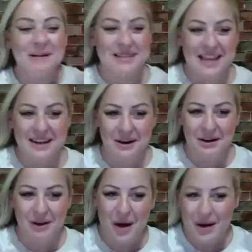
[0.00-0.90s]
always end our
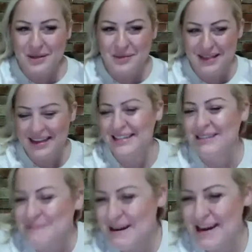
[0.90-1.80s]
calls with
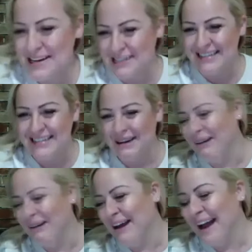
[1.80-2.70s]
inspiration. So
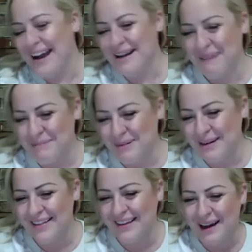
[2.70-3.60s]
I put
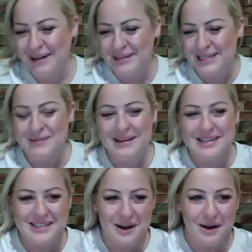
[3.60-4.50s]
in the comments, but
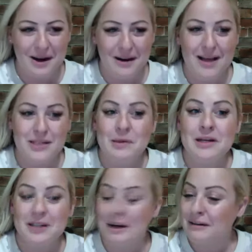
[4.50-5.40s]
her husband
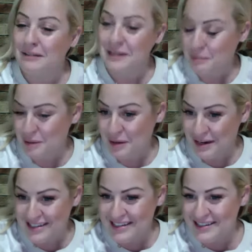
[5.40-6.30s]
is currently
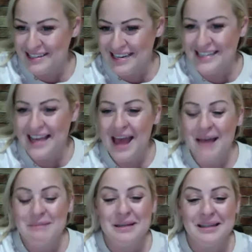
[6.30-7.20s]
deployed. So she's
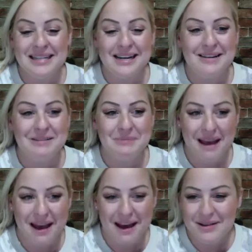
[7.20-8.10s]
military
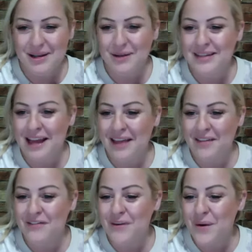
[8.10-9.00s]
spouse, holding down the
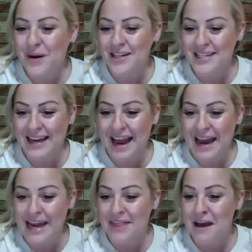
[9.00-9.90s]
fort. She had
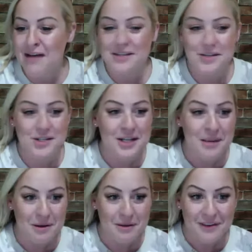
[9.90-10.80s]
80,000
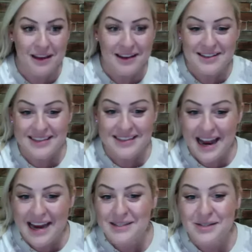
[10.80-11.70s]
GWV
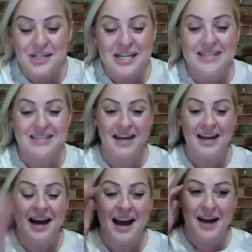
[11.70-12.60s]
today. So she is
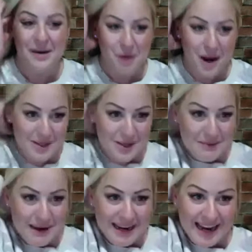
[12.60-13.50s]
a rock star
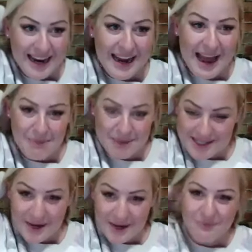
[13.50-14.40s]
making it happen.
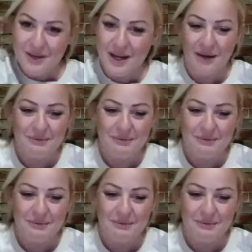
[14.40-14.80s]
So, you know,